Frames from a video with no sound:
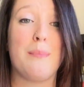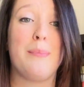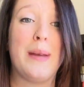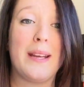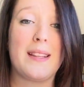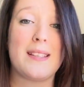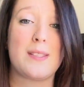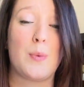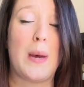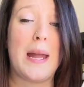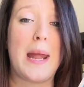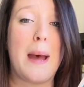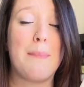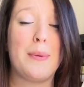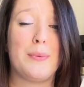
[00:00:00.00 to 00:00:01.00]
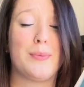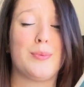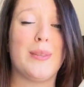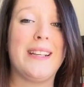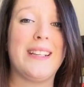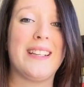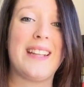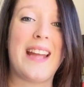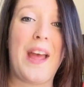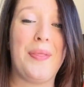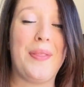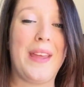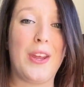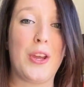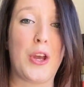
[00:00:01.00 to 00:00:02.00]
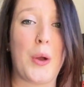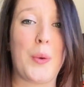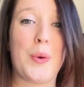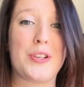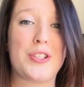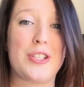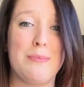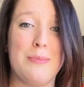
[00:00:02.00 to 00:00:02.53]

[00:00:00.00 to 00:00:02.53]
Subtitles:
pick this one up, read it, and then go watch the